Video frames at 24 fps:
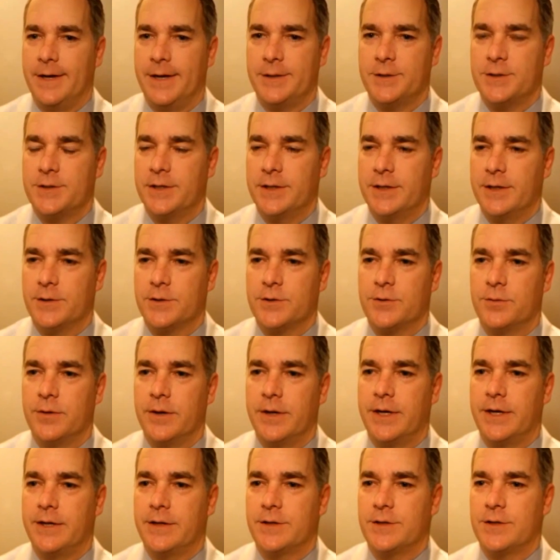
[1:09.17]
little trick
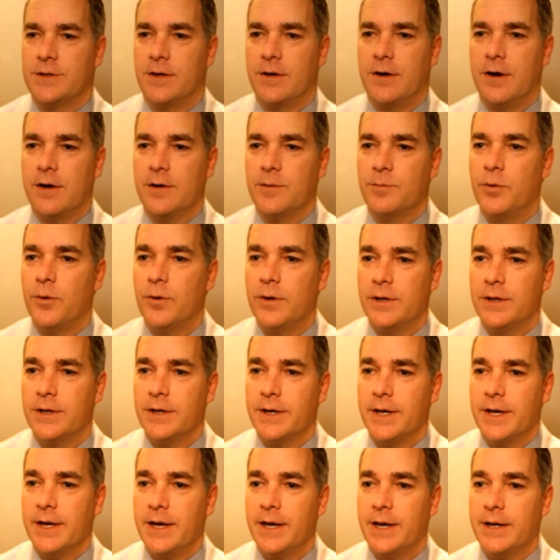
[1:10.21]
is to hard boil an
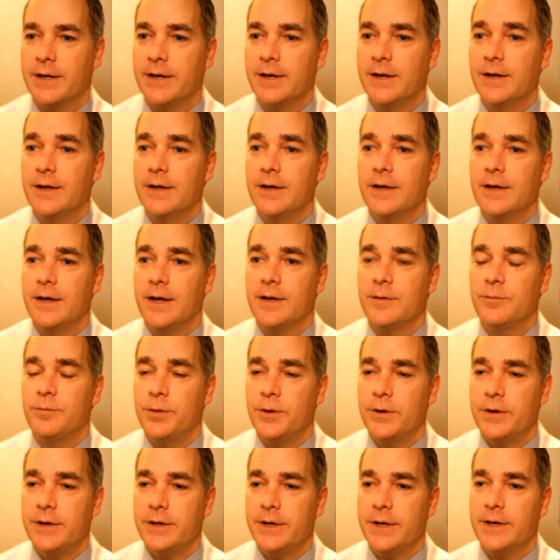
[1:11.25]
egg and put
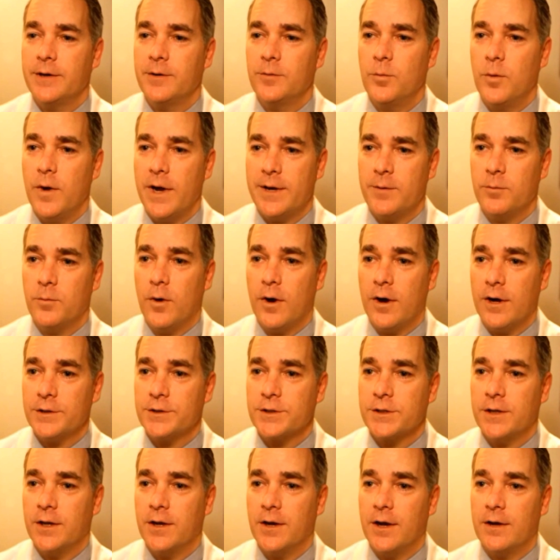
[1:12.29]
it in a wet
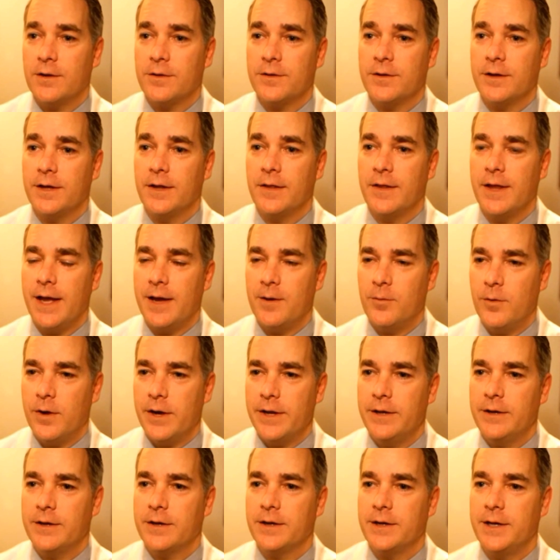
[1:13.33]
washcloth, and that way you
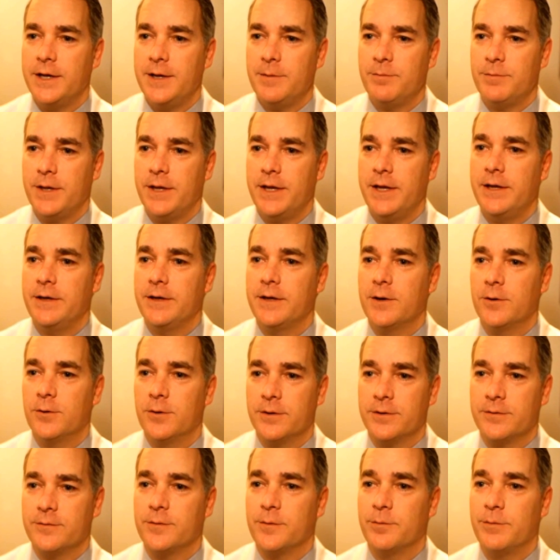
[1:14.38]
can keep the heat going
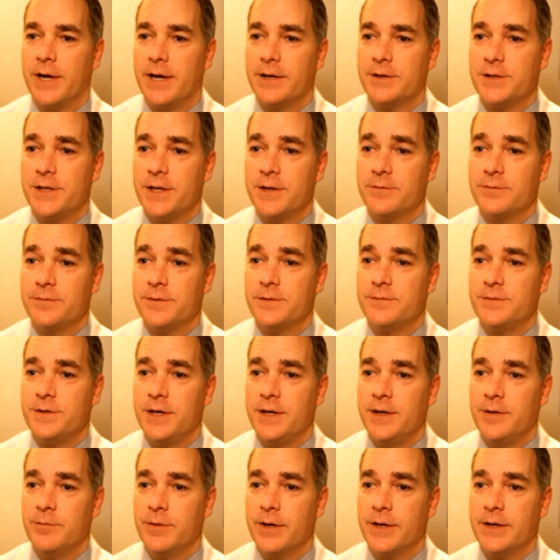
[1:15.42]
for about 10-15
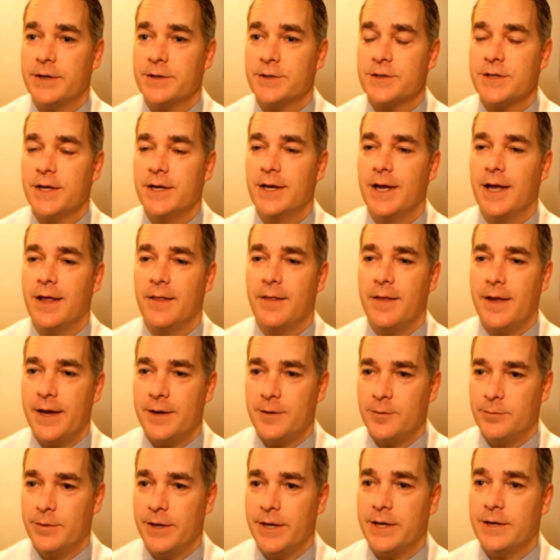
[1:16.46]
minutes. That'll
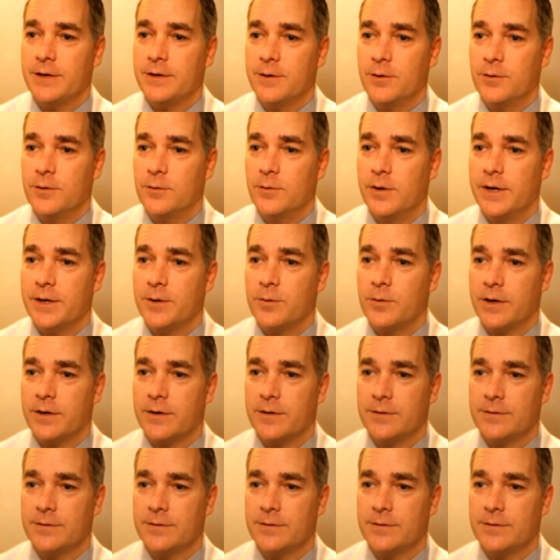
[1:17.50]
make it go away quicker.